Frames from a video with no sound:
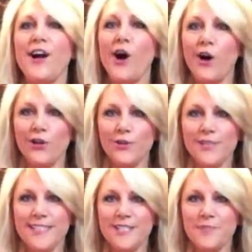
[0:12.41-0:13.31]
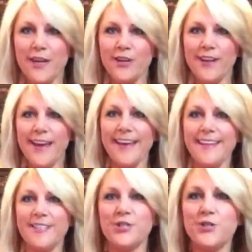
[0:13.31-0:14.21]
All you need to make your cake
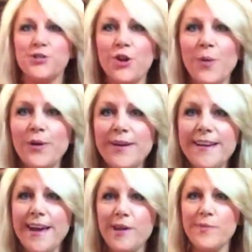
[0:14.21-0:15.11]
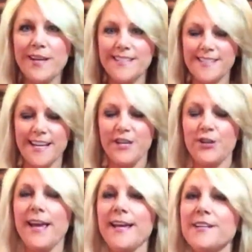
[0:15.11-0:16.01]
is your strawberry cake mix and your
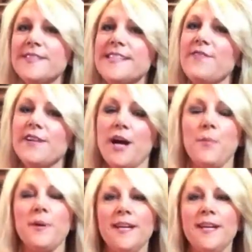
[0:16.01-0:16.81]
can of 7-Up.